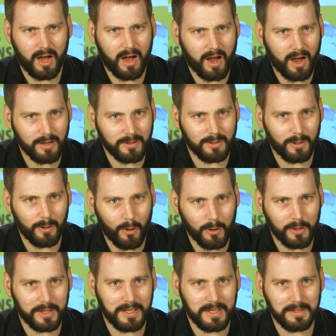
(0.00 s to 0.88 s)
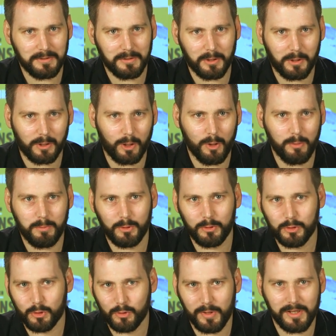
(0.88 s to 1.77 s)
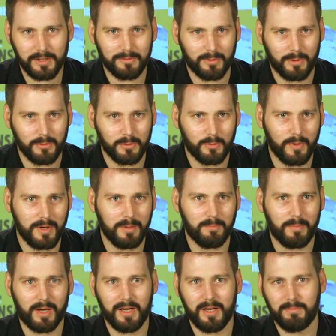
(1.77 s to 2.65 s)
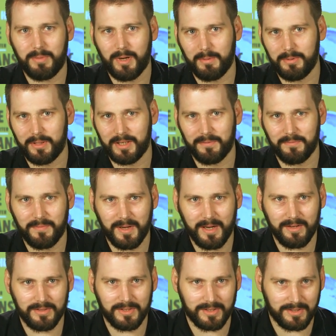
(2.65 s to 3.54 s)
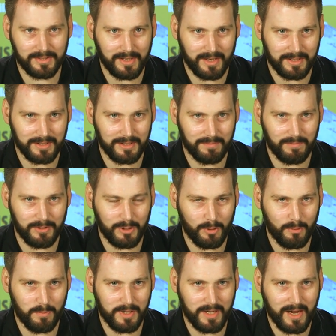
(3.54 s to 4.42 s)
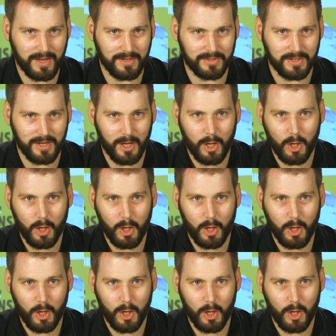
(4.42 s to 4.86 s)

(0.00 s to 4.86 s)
Unlocking the Global Trade Growth, written by a public affairs executive at UPS,